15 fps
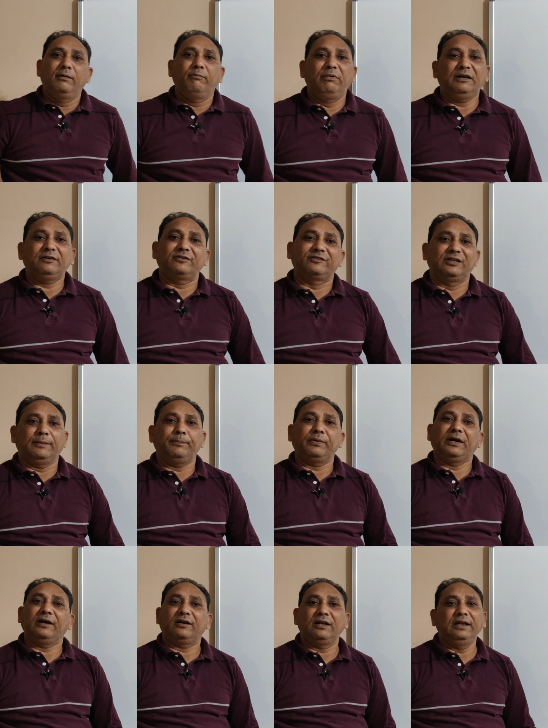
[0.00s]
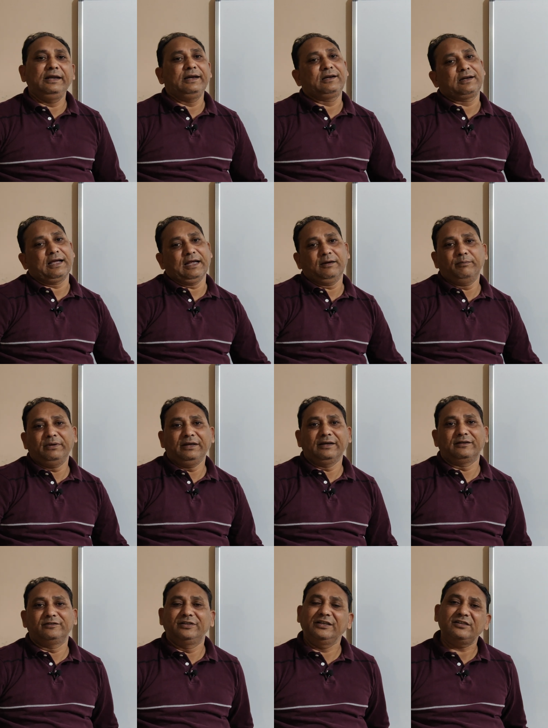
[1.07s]
but separately it can be
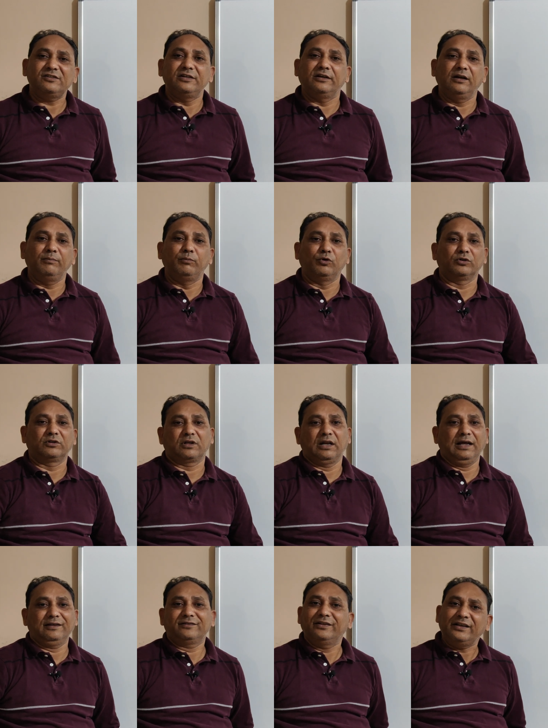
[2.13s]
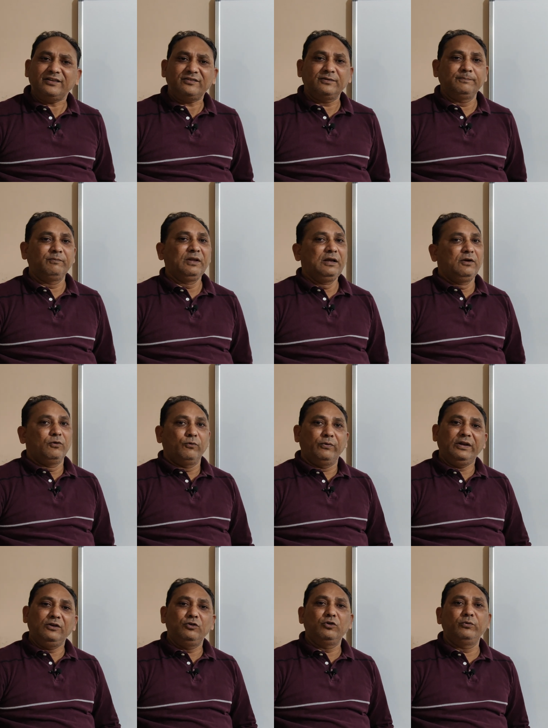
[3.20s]
exist in both classes.
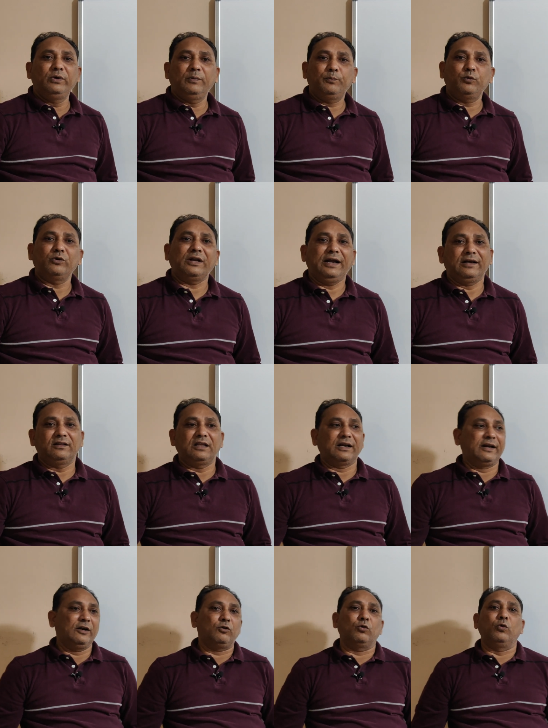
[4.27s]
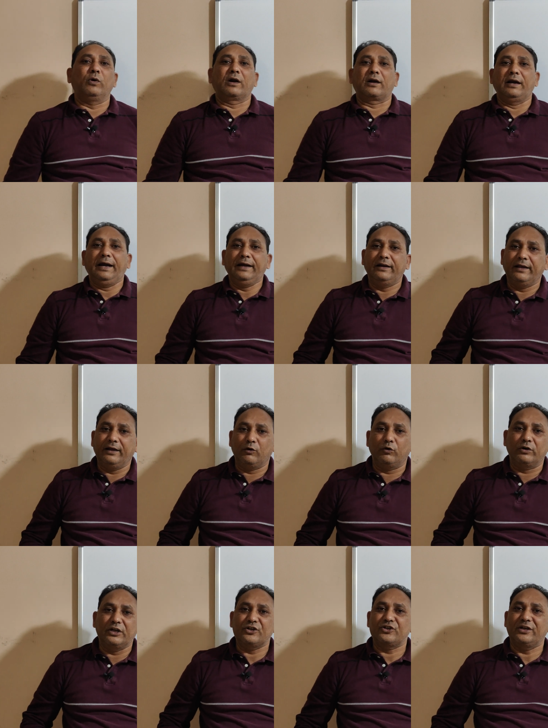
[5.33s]
When you will put @ override
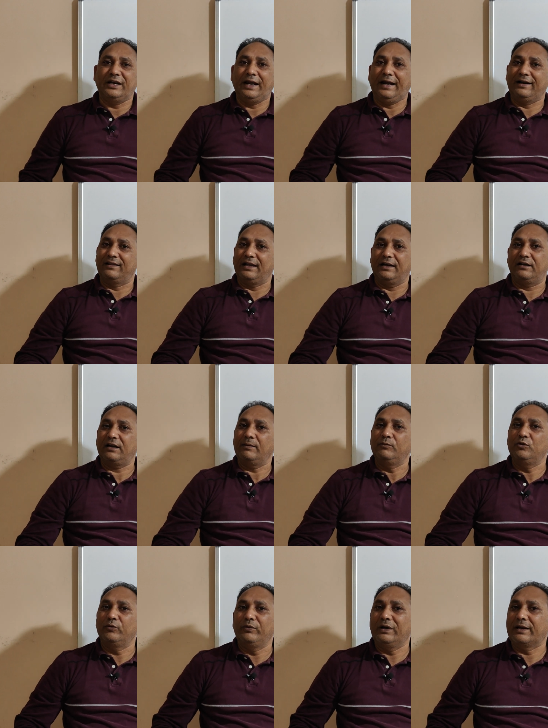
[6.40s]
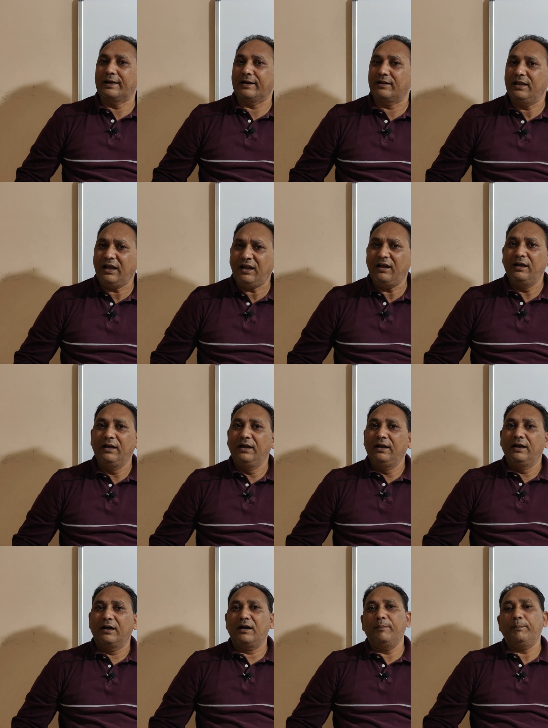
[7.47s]
annotation, at that time you will get the
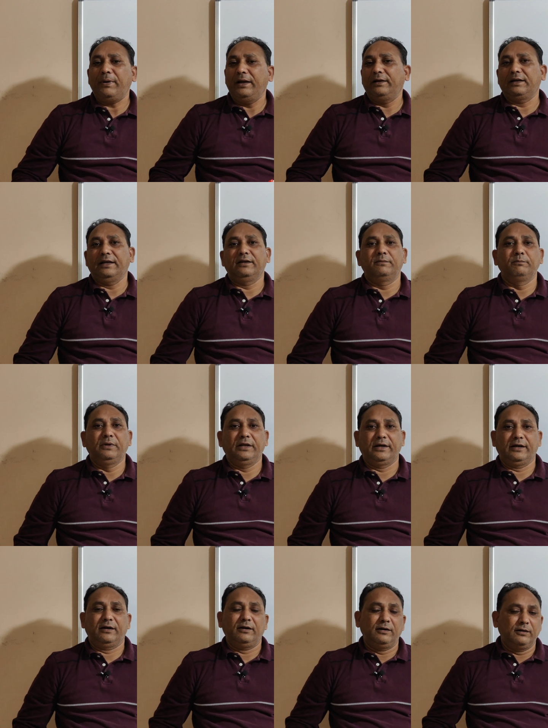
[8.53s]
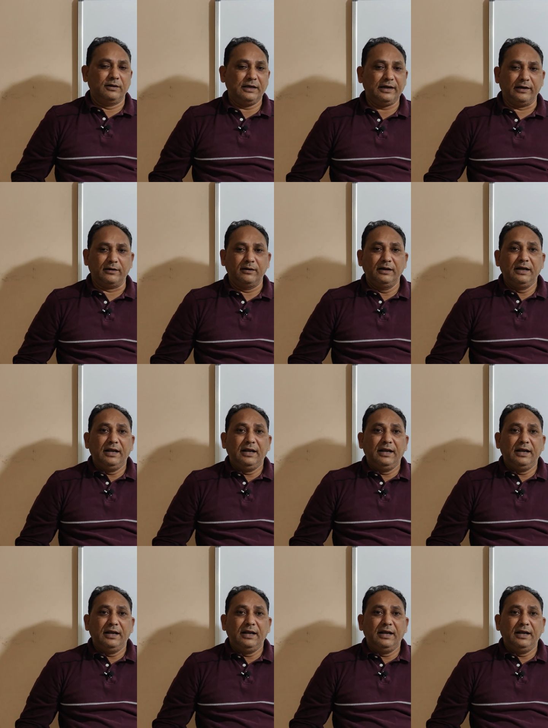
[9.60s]
compile time error, correct?